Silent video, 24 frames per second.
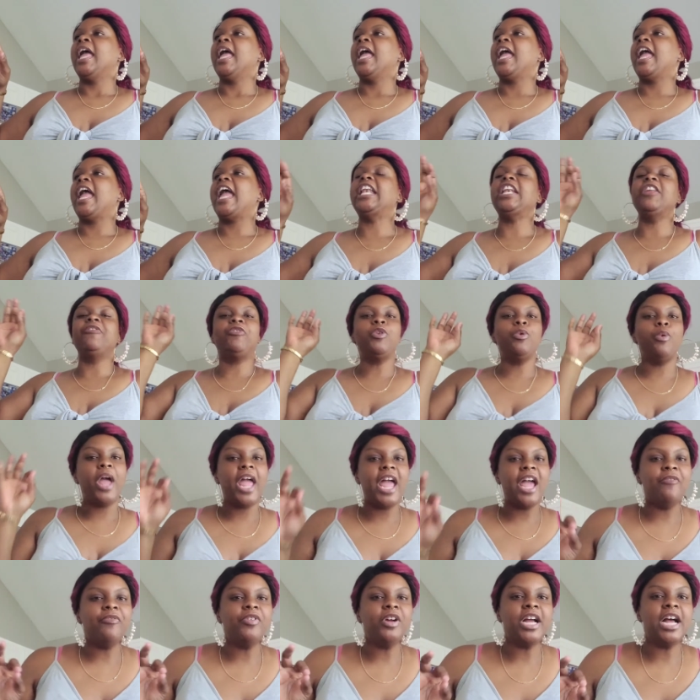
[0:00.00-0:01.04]
And if you
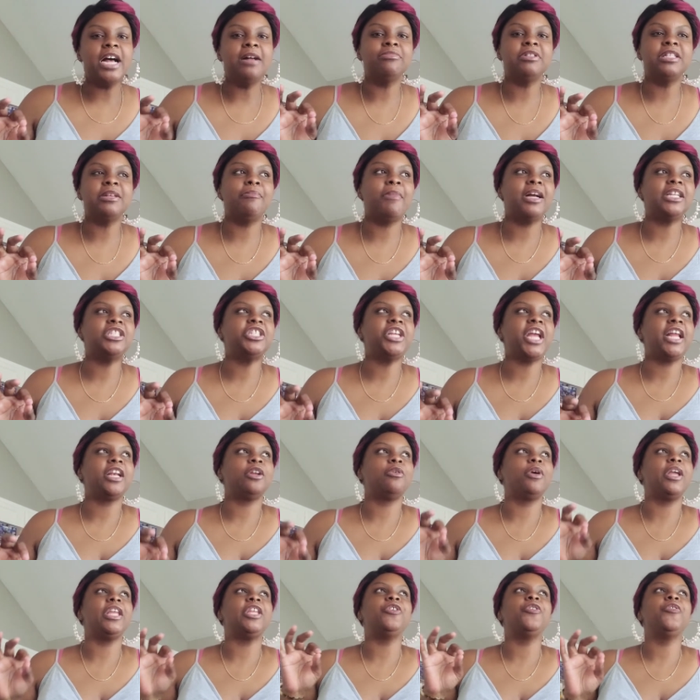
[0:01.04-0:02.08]
ever come to my channel
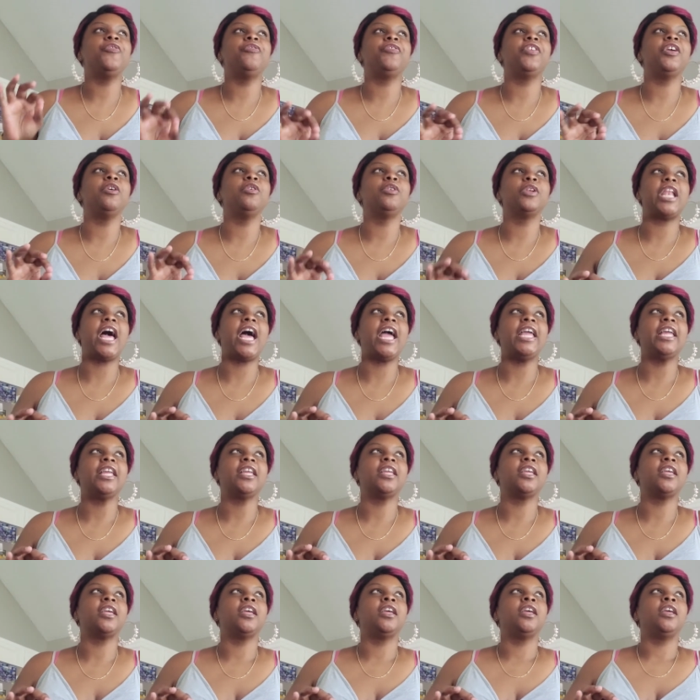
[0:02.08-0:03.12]
and you feel like,
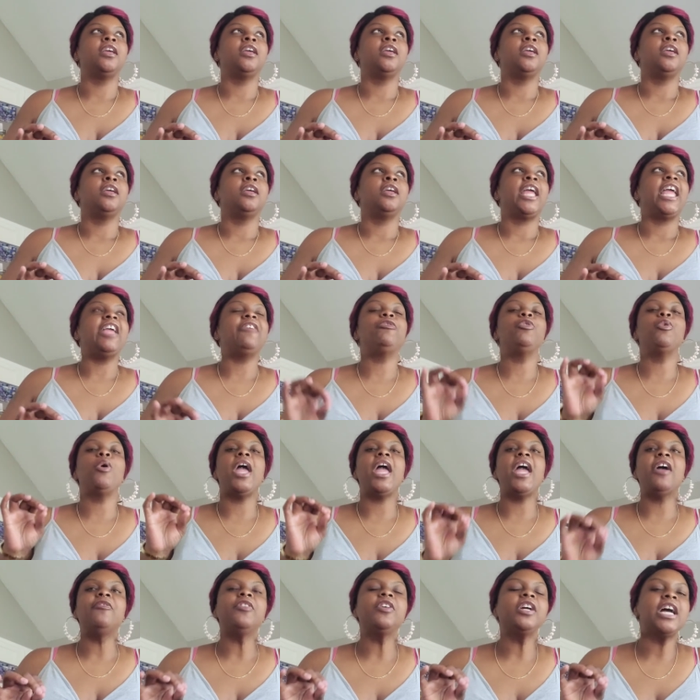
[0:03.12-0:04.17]
if you
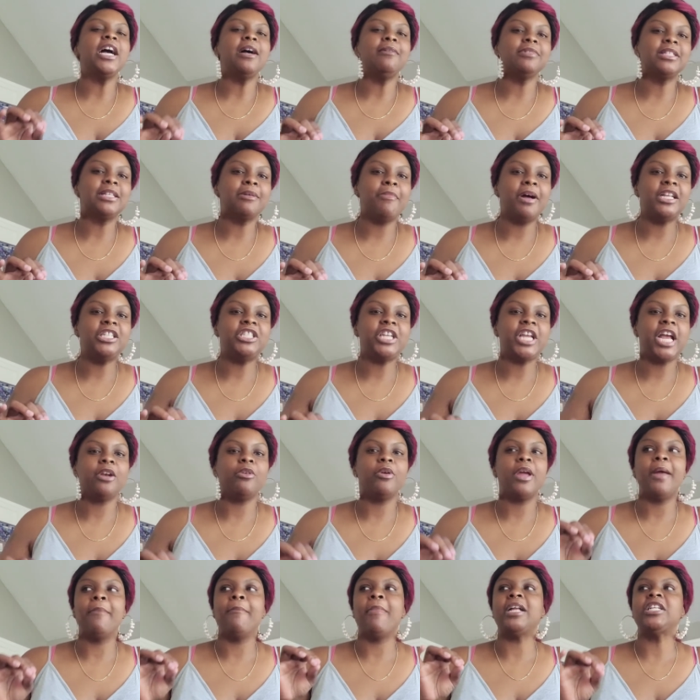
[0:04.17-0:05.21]
ever come to my channel
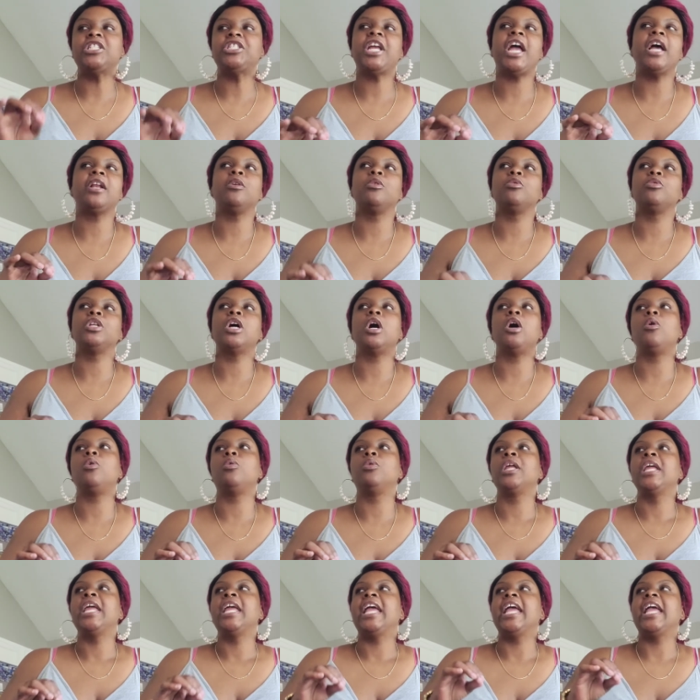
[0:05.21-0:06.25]
and my channel don't
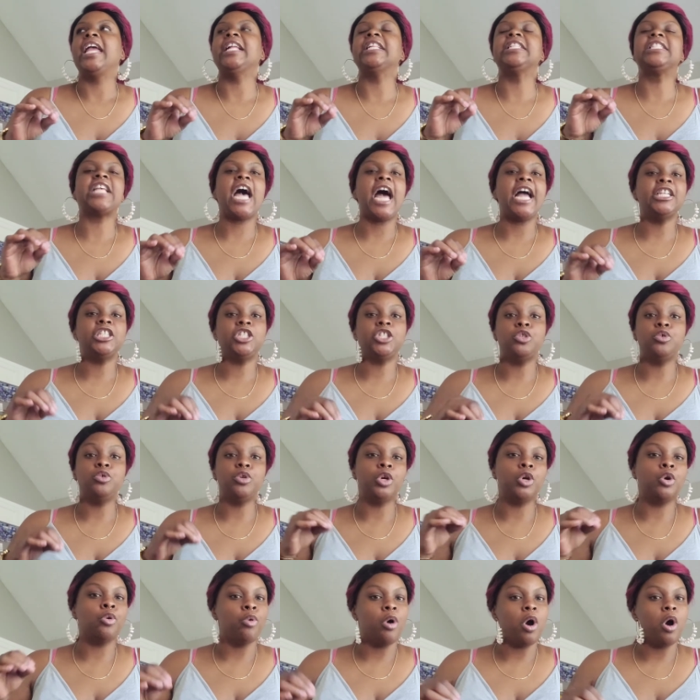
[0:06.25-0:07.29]
entice you to
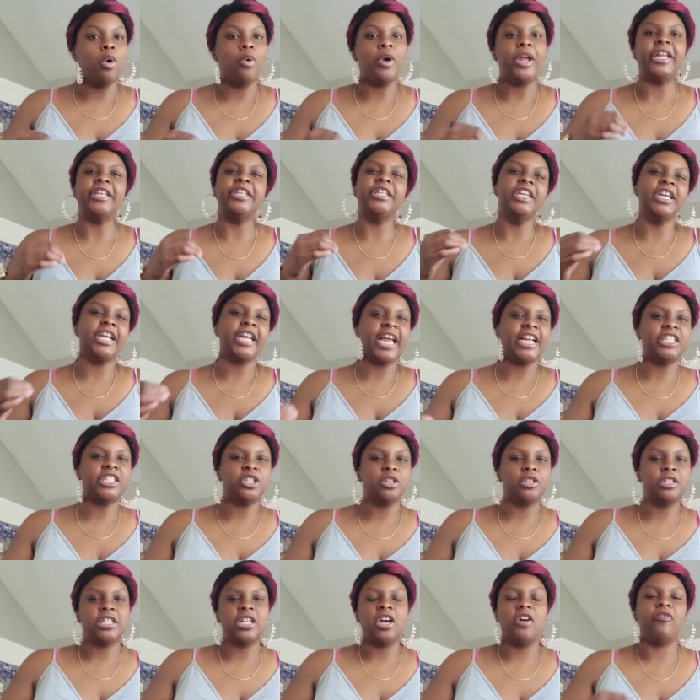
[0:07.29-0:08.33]
grow and look at
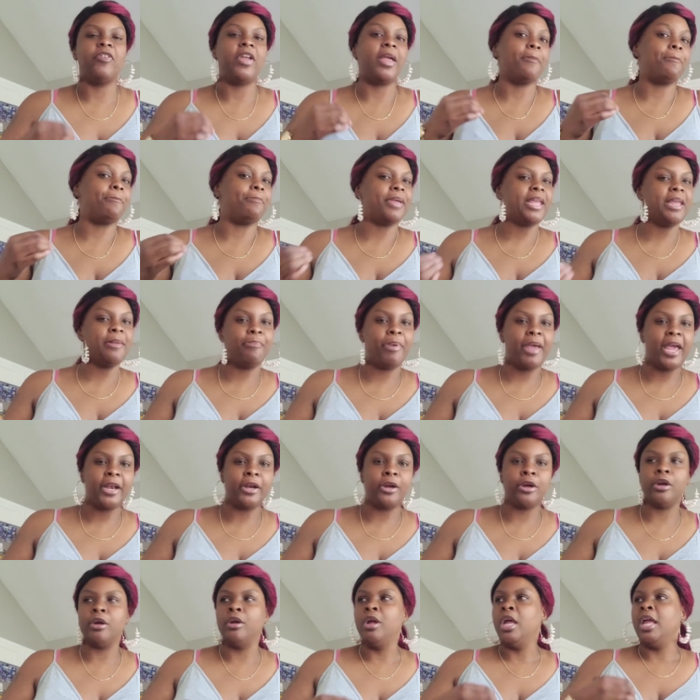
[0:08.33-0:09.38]
yourself and be
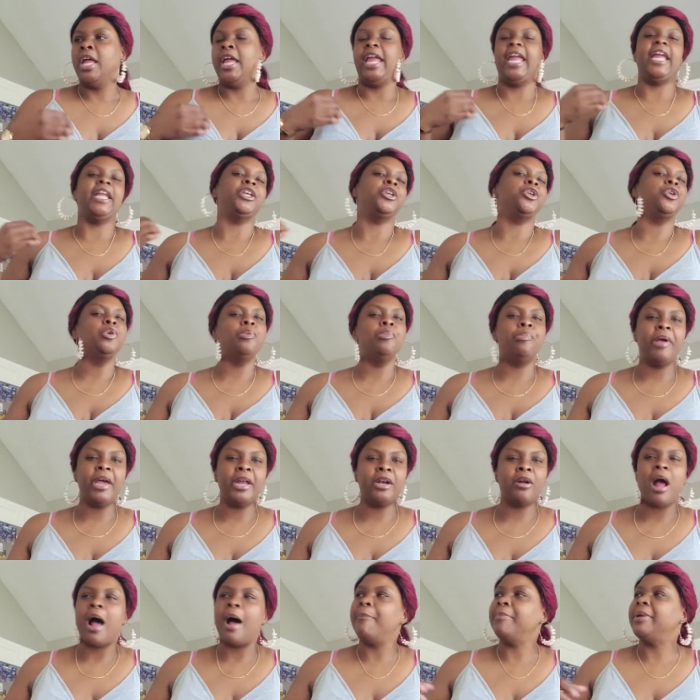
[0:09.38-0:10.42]
better and do
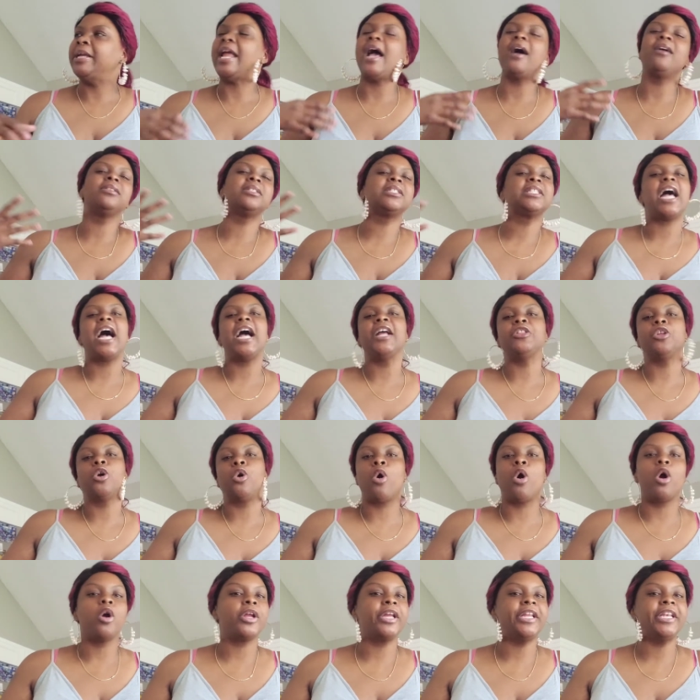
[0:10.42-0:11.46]
better, I mean, outside the
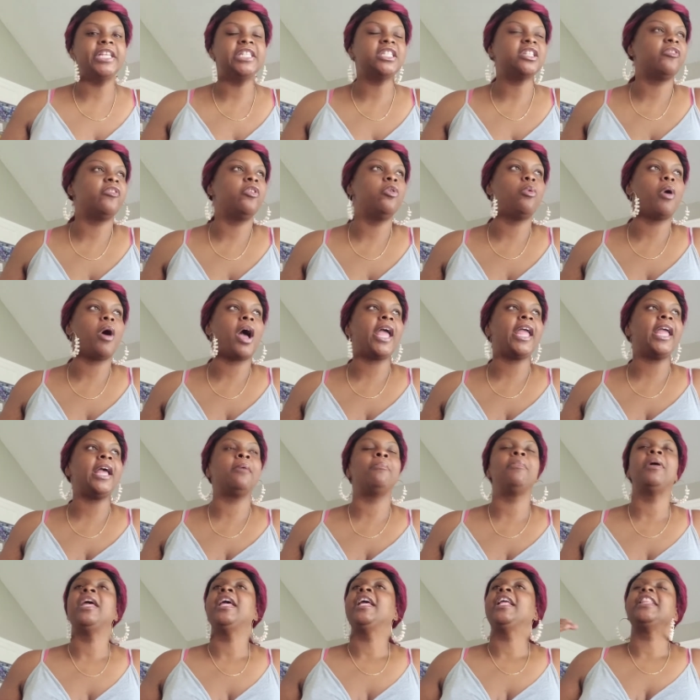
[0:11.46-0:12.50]
quirkiness of who I
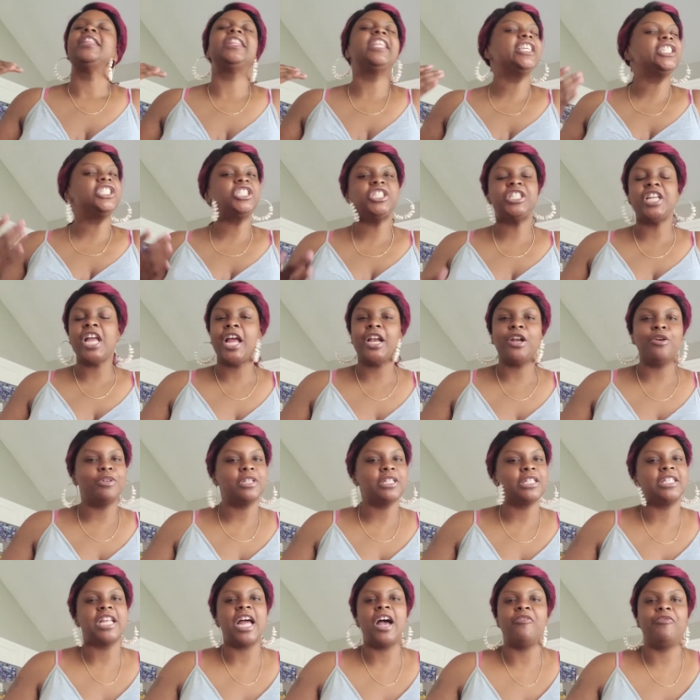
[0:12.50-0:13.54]
am, this channel
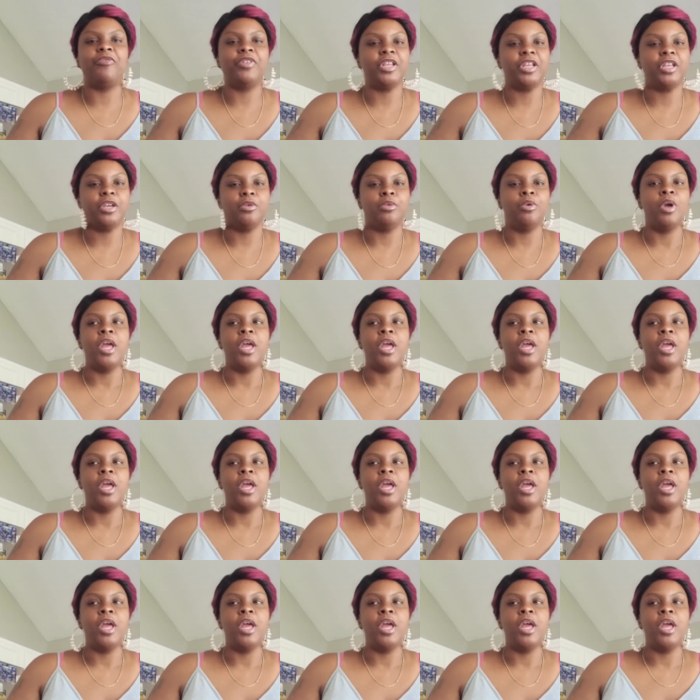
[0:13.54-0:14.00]
is not for you.